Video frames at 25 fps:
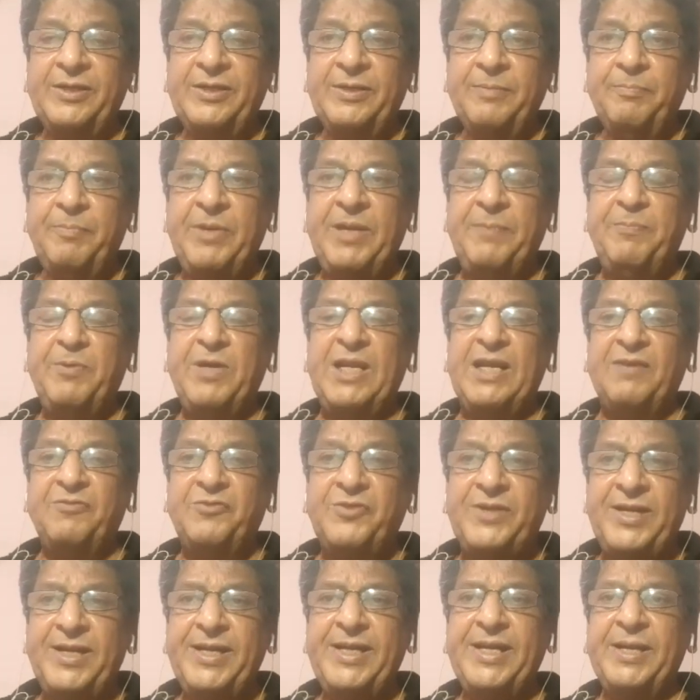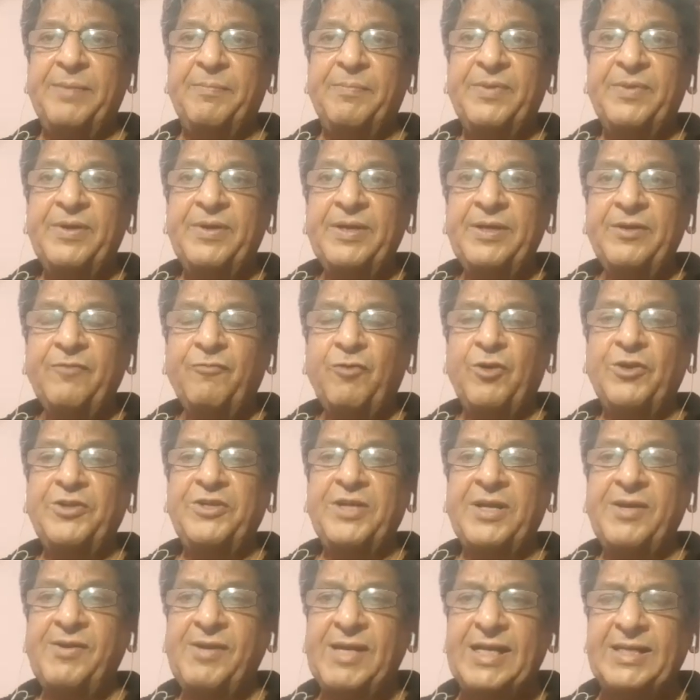People have seen him, for
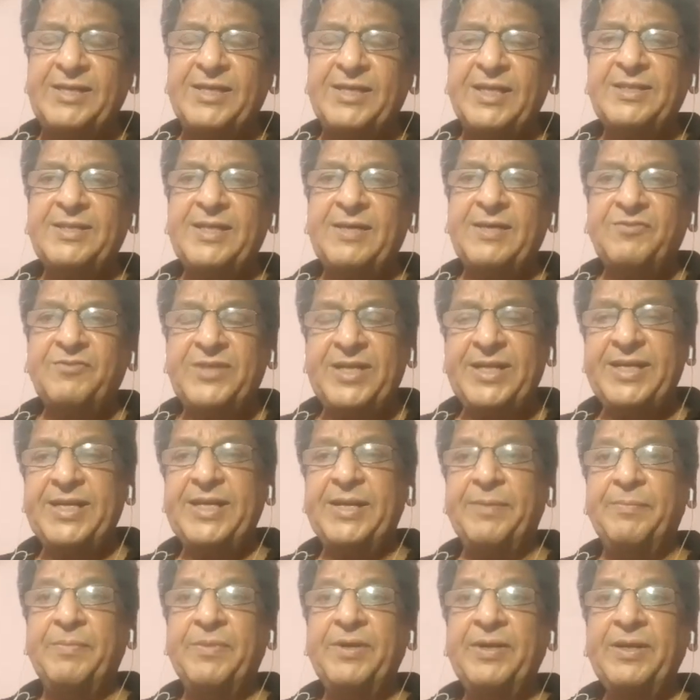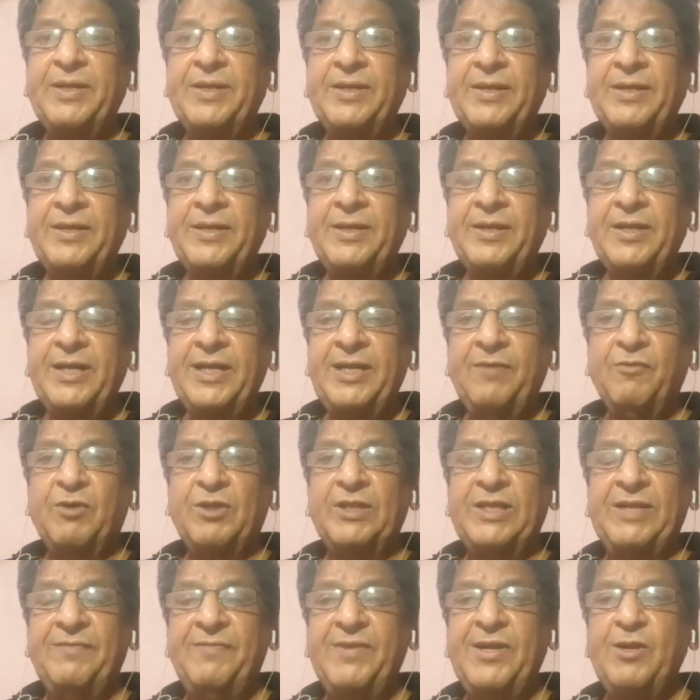generations have seen him. He was
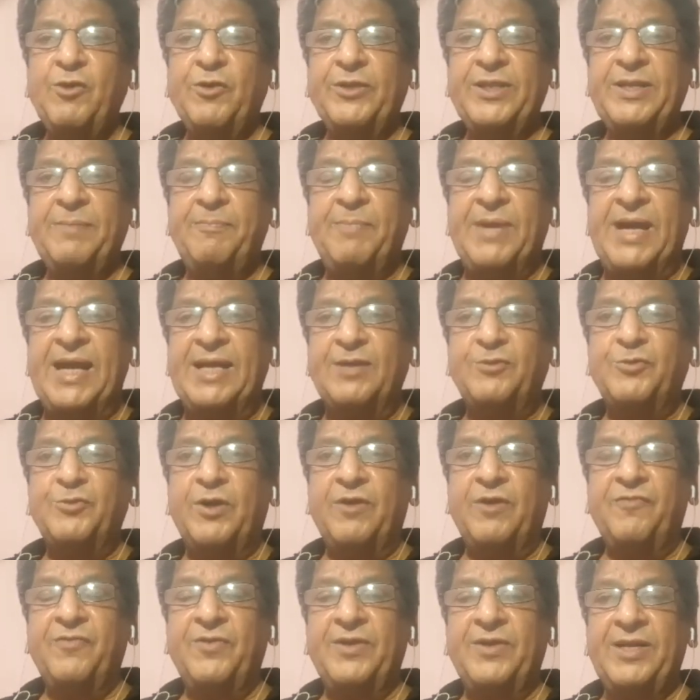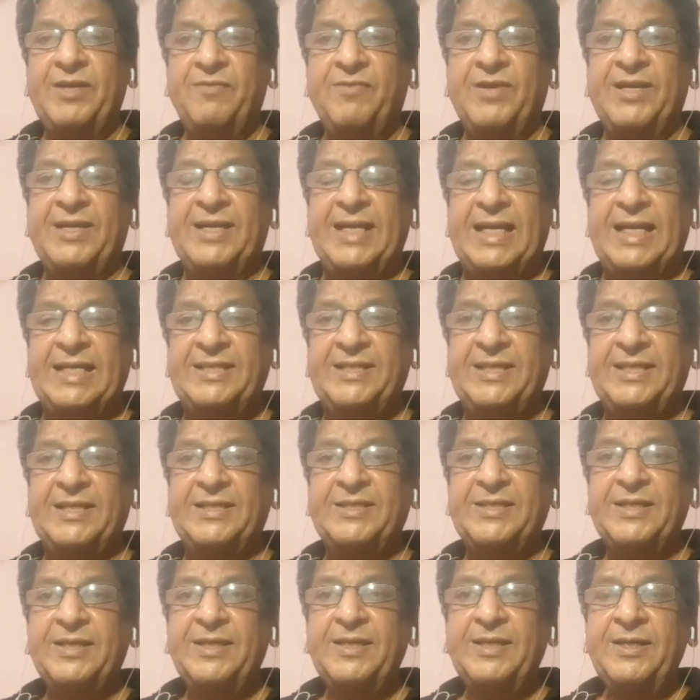living on the banks of river
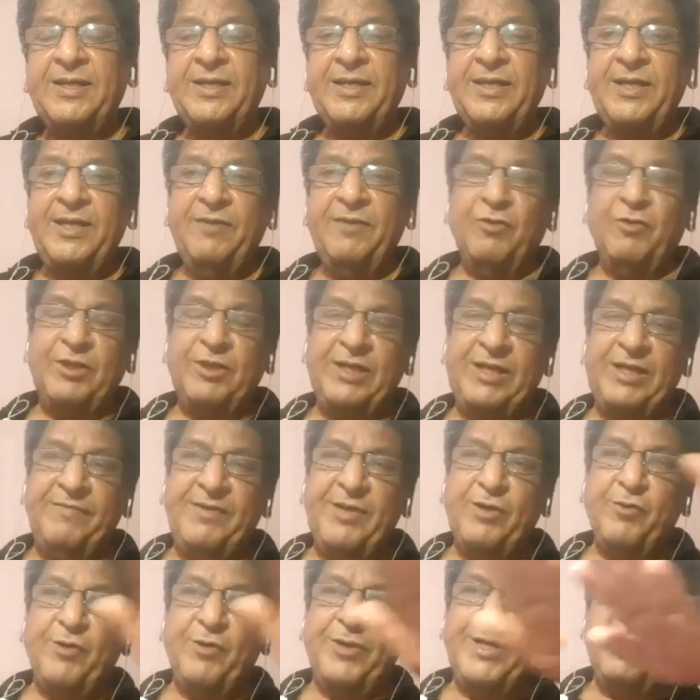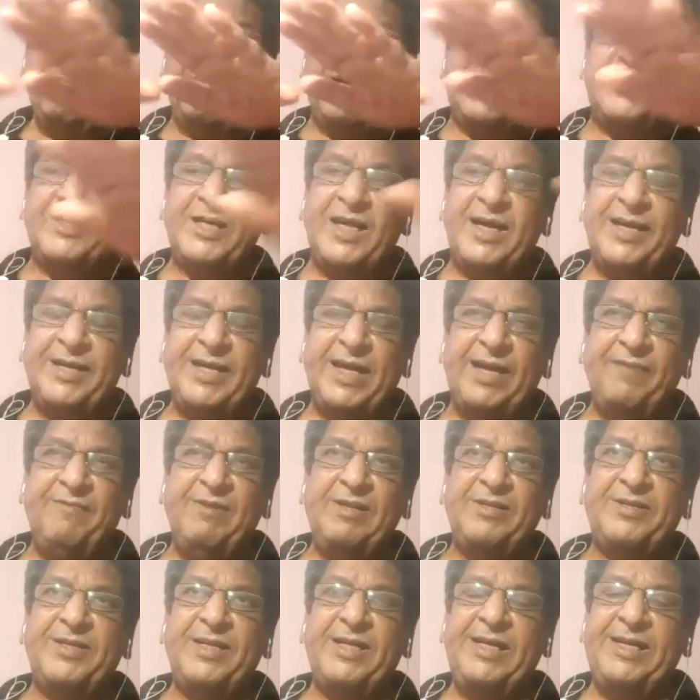Ganges. He was living on a machan, I will
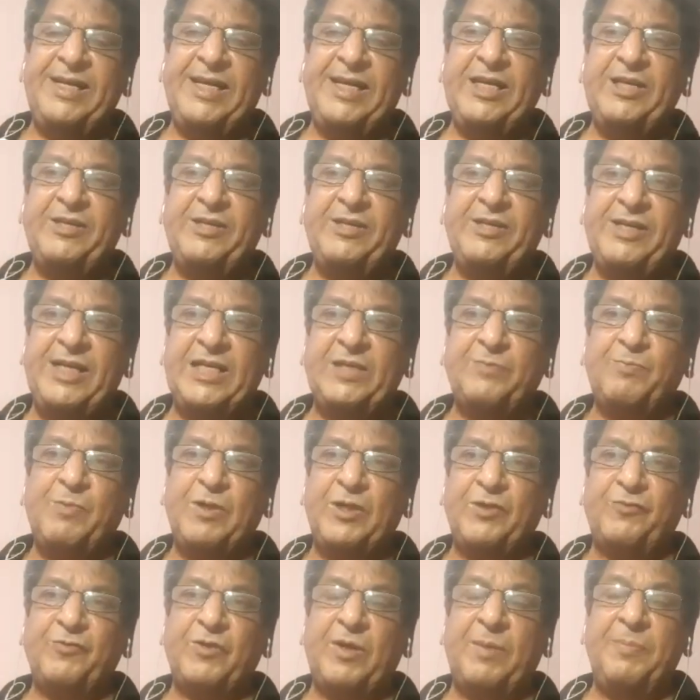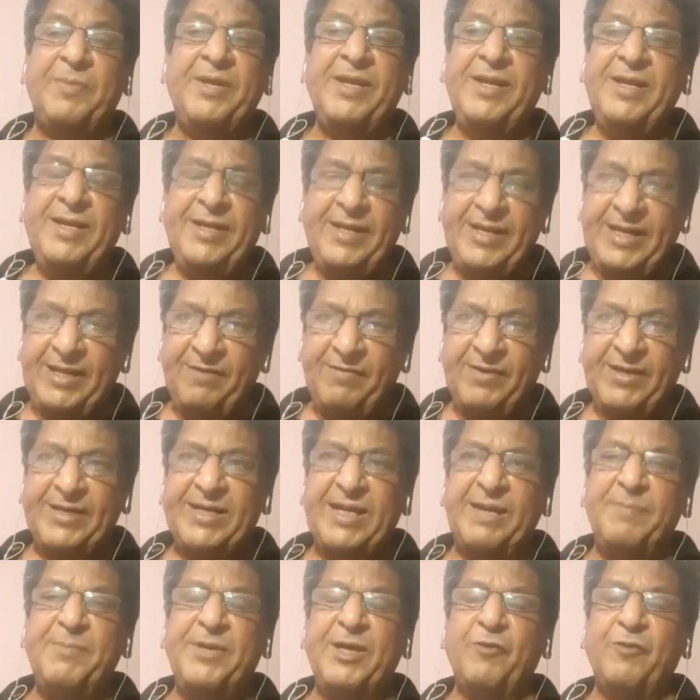say, raised platform, never
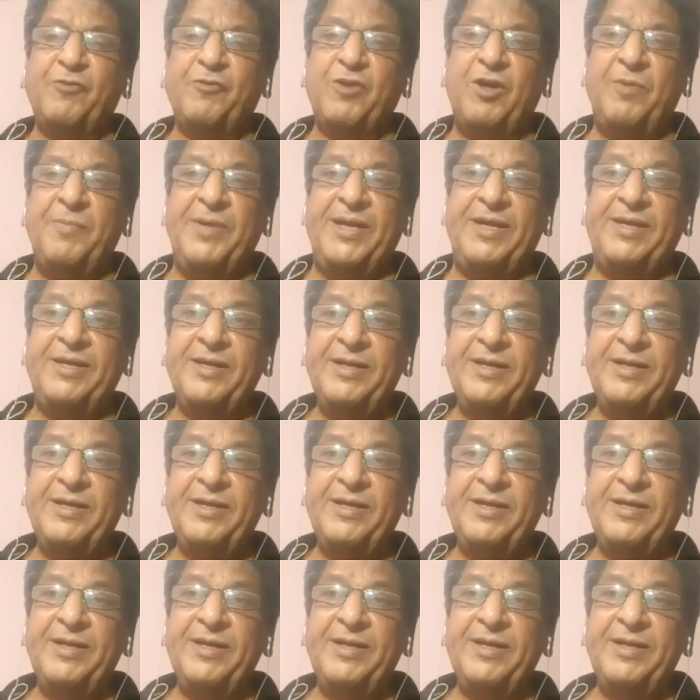came down from it.